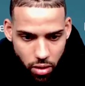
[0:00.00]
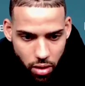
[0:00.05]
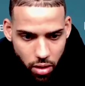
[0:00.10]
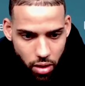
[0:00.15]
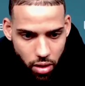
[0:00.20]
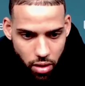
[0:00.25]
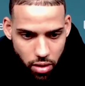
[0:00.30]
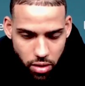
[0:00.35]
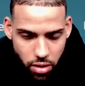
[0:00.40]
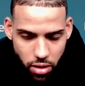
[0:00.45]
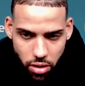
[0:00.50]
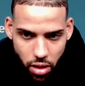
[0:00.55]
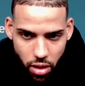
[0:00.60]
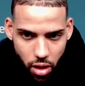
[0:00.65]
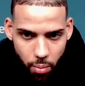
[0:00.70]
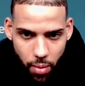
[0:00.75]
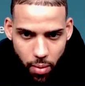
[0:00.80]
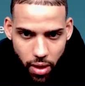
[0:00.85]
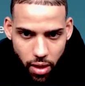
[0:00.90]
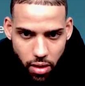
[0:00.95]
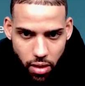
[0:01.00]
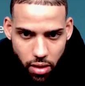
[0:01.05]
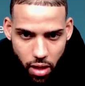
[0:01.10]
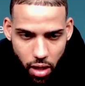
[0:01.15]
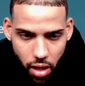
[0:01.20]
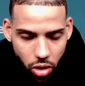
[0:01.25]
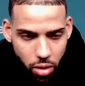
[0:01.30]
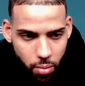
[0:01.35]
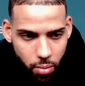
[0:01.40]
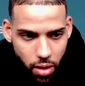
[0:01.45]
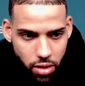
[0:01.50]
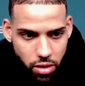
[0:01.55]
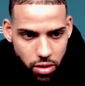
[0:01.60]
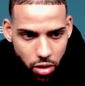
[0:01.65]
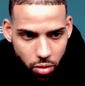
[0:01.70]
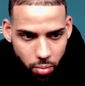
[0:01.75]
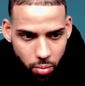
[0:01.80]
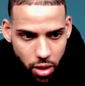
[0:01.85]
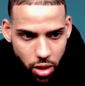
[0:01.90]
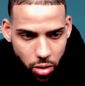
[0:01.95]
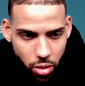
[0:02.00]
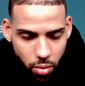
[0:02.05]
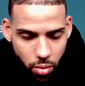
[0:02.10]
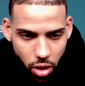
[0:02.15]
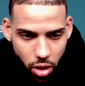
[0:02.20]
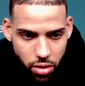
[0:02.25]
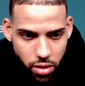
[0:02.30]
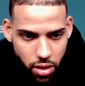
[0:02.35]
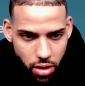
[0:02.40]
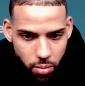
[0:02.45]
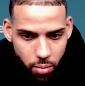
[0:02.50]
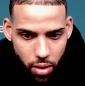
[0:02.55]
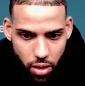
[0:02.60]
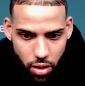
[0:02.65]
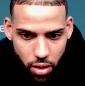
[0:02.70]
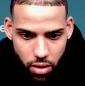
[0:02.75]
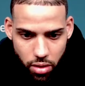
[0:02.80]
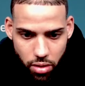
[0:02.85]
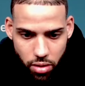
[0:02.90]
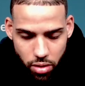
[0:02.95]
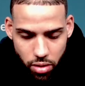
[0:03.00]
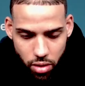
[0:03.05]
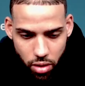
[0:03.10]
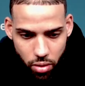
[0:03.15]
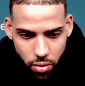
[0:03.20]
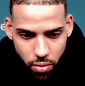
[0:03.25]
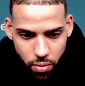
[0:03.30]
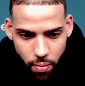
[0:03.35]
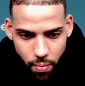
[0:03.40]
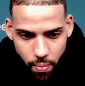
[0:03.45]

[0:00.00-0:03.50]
it's just going to make not only myself better, but our team better. So